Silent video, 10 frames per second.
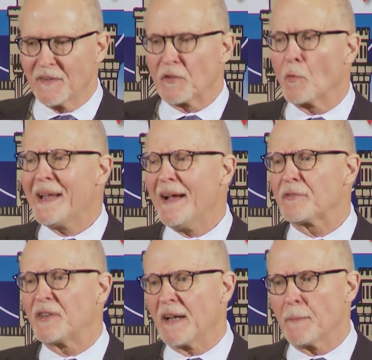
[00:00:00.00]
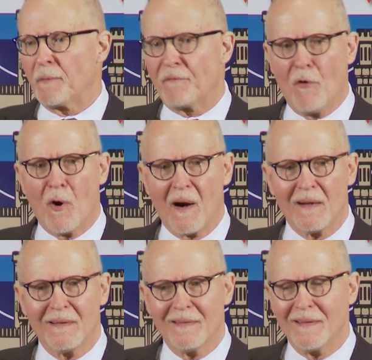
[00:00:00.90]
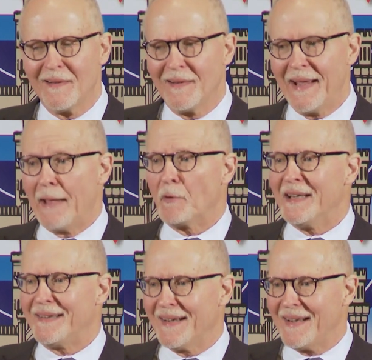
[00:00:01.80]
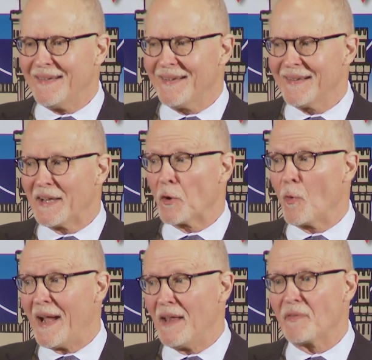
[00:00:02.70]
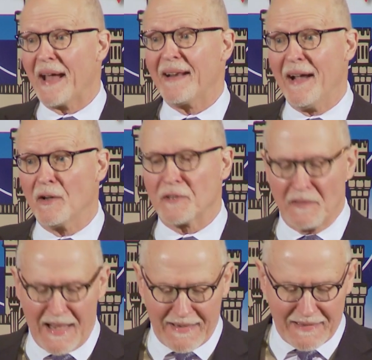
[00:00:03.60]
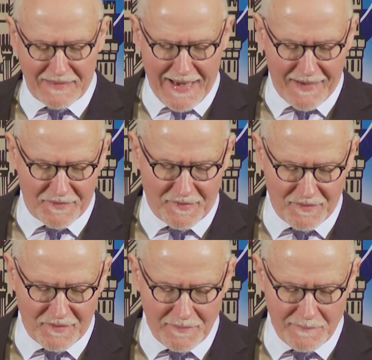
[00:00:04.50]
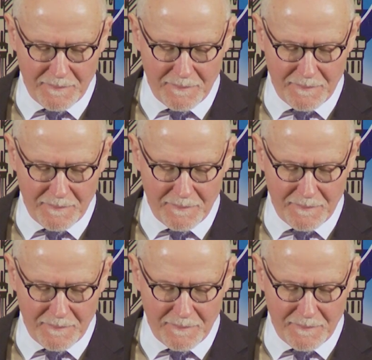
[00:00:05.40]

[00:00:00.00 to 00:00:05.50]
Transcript: So we have done it before, and we did it in a way that held the line on taxes.